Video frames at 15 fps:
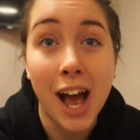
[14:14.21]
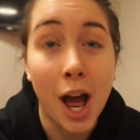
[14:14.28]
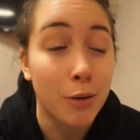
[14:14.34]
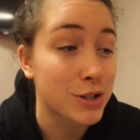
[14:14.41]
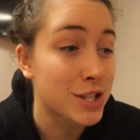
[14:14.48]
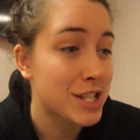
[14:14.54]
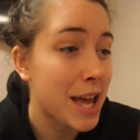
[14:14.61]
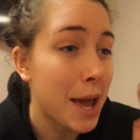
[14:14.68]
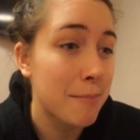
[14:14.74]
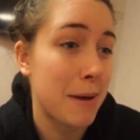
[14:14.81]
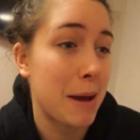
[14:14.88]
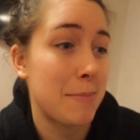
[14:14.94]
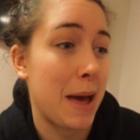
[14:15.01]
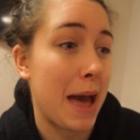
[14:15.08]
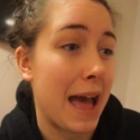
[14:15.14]
I will sit in
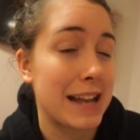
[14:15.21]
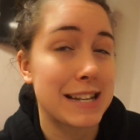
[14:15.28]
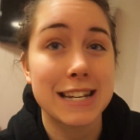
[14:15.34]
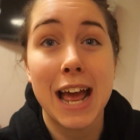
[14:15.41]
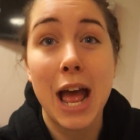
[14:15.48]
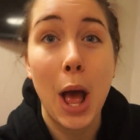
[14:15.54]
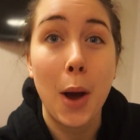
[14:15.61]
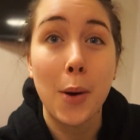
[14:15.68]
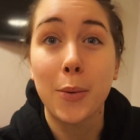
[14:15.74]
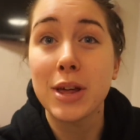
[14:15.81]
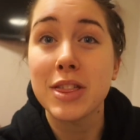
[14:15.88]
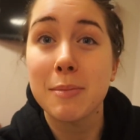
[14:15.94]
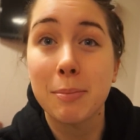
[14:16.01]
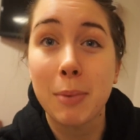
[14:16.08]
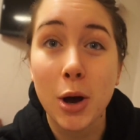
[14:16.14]
my bed
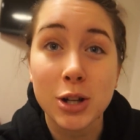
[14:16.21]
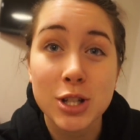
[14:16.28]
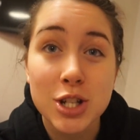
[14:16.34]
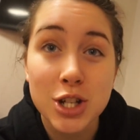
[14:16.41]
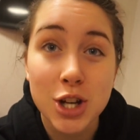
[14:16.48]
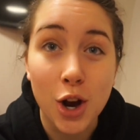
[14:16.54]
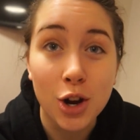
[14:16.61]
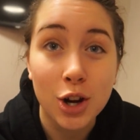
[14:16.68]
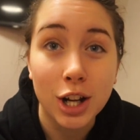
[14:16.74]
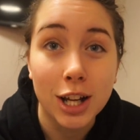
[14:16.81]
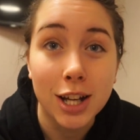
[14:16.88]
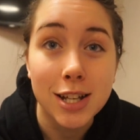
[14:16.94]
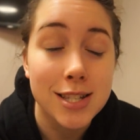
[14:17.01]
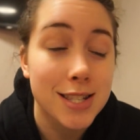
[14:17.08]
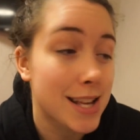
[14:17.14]
with a box of
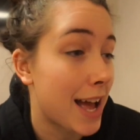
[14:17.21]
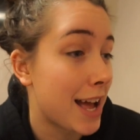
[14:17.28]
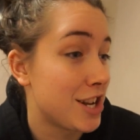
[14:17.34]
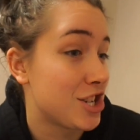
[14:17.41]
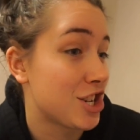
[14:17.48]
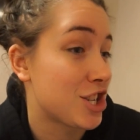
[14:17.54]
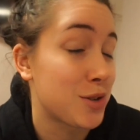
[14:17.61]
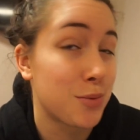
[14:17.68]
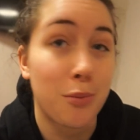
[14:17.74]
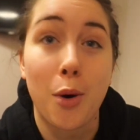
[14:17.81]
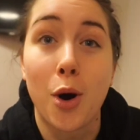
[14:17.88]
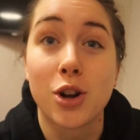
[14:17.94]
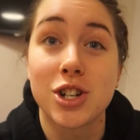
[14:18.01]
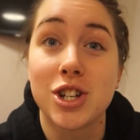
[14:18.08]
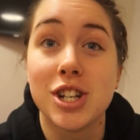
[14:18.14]
chocolates and just
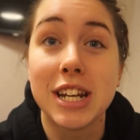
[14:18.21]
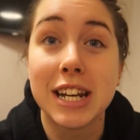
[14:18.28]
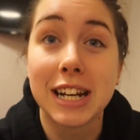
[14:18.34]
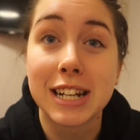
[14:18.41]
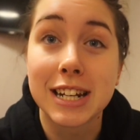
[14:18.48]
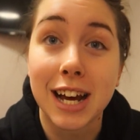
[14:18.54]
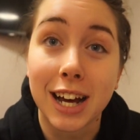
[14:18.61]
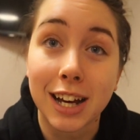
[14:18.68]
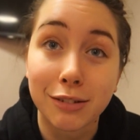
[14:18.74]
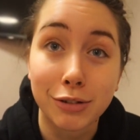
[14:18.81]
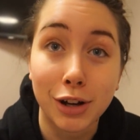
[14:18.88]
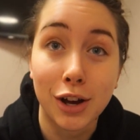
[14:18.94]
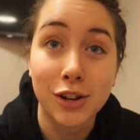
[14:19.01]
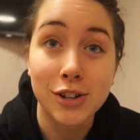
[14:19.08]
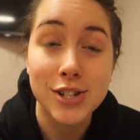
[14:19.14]
watch Neil and Nile
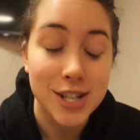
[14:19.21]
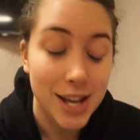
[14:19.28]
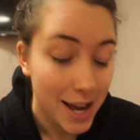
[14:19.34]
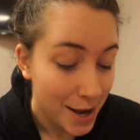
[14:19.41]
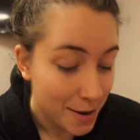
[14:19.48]
Vlogs.